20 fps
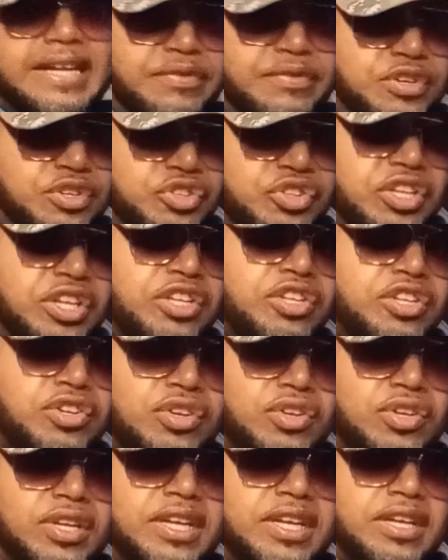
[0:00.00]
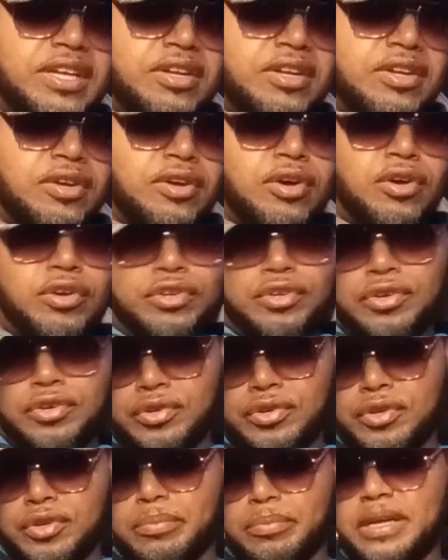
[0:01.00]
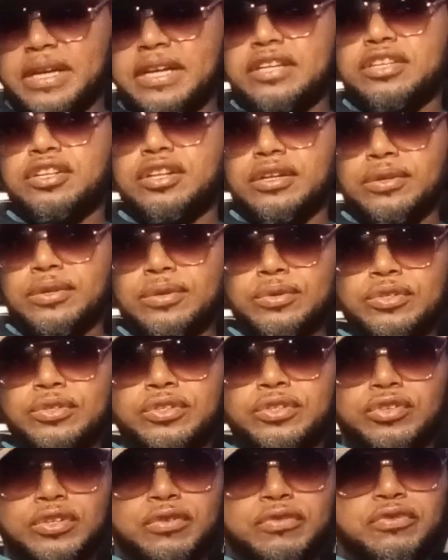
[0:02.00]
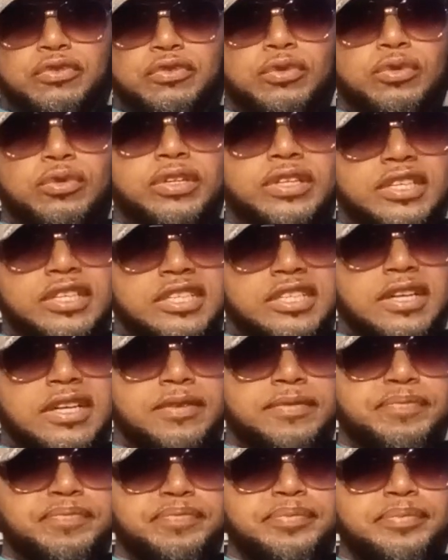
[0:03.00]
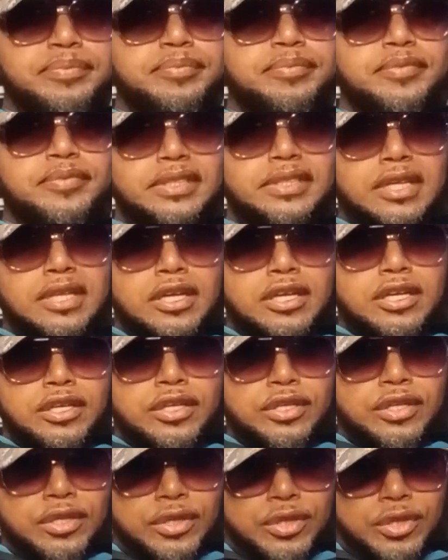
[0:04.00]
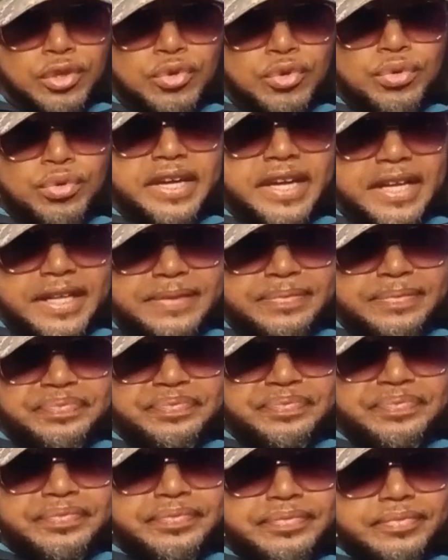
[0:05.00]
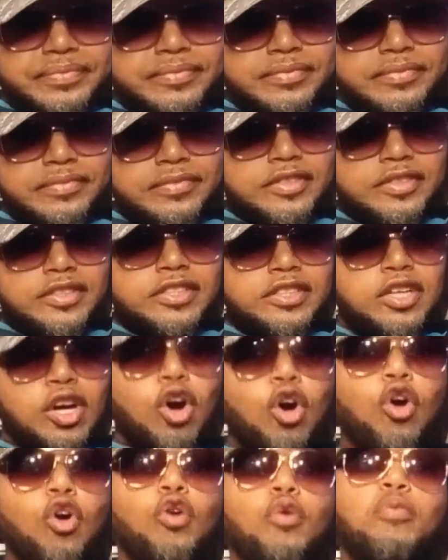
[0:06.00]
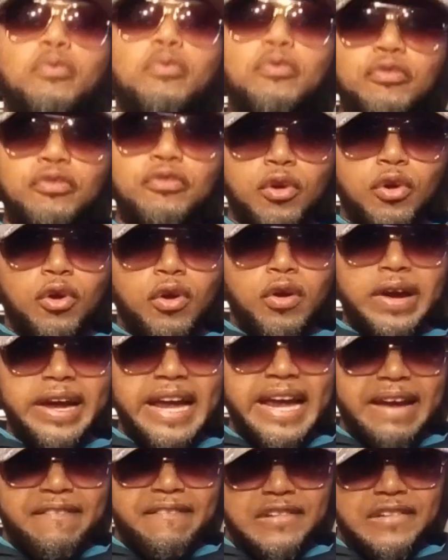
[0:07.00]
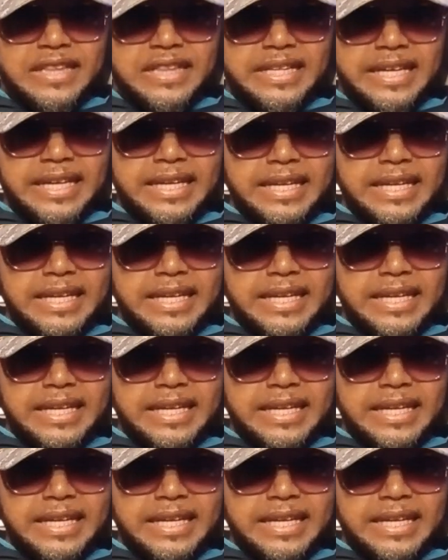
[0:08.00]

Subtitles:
think you're going to get it all, you're being delusional. You're fooling yourself. You can hope for everything,